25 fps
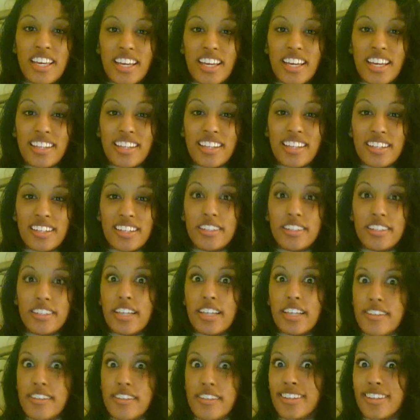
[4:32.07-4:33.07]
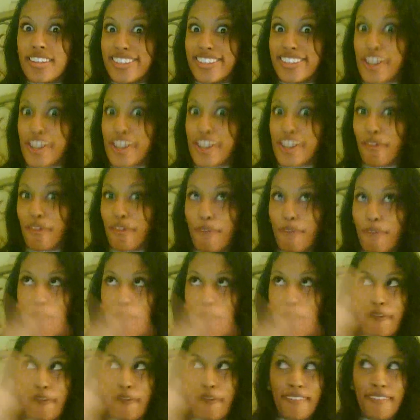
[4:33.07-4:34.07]
And yeah, that's illegal.
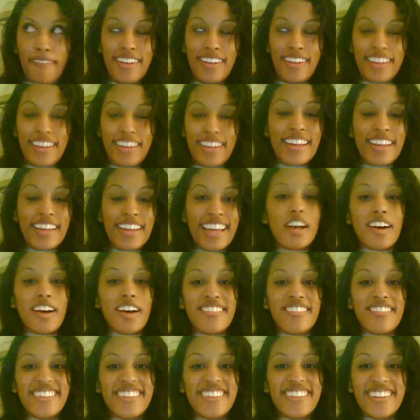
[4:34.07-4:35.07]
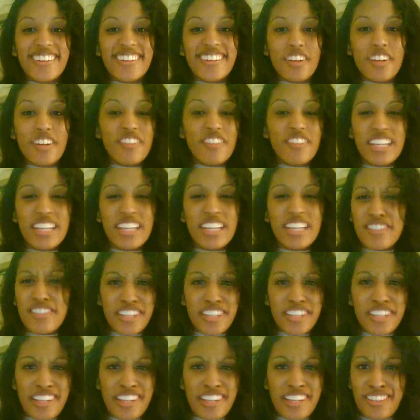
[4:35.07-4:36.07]
Um, we never
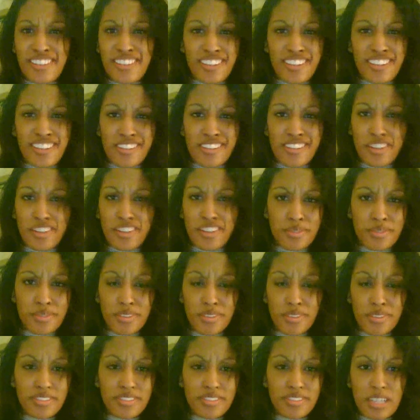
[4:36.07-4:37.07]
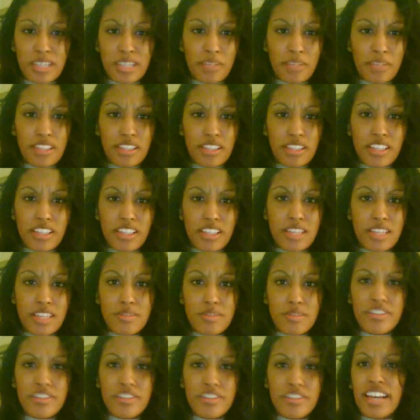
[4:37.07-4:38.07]
did anything sexual. I mean,
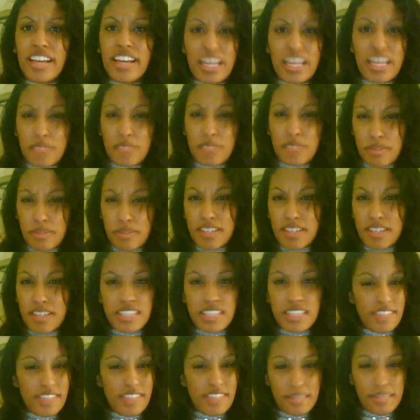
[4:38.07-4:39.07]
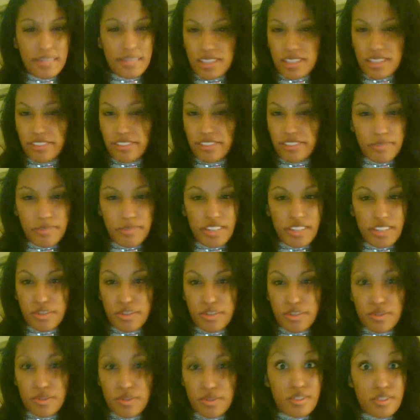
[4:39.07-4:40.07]
he was very adamant about saving himself for
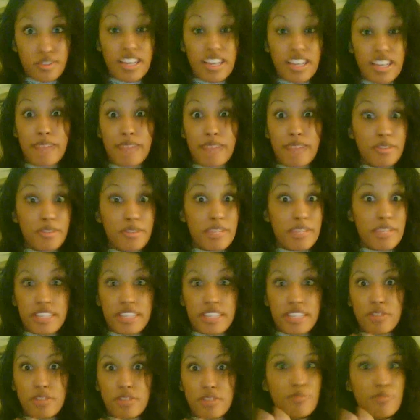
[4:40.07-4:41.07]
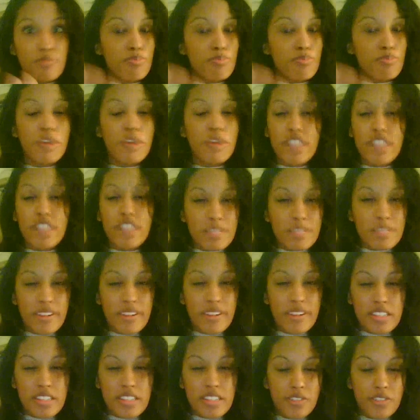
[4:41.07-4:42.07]
marriage, which was absolutely amazing. It was a perfect
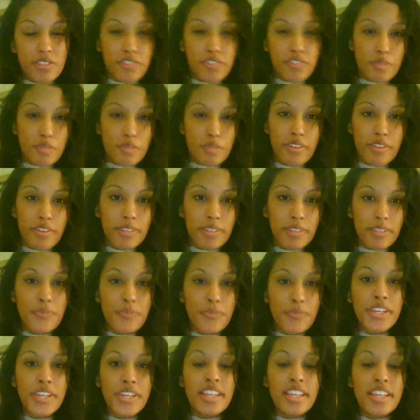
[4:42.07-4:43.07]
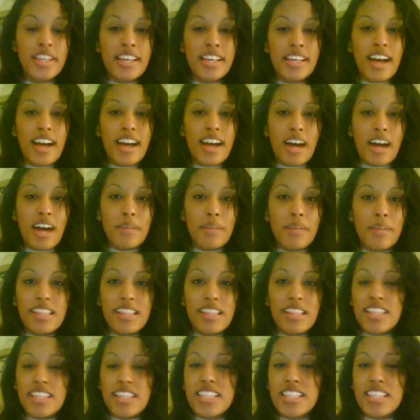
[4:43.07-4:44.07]
experience for a first boyfriend.
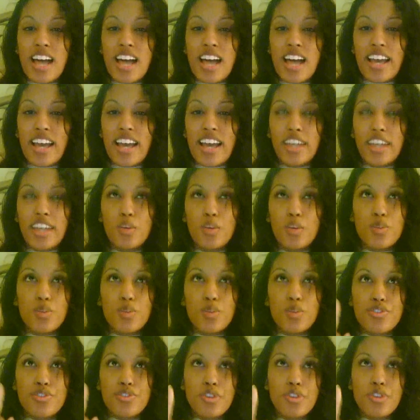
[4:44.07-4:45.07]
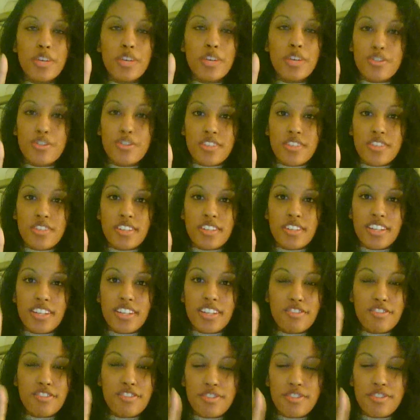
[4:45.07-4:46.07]
This guy was so interested
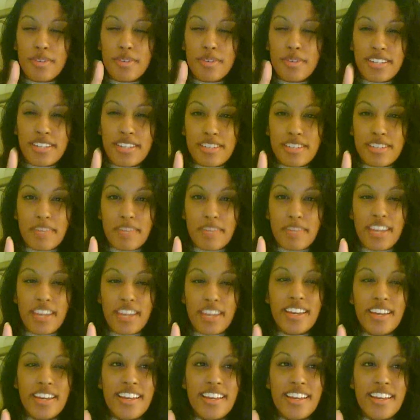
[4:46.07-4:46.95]
and so into me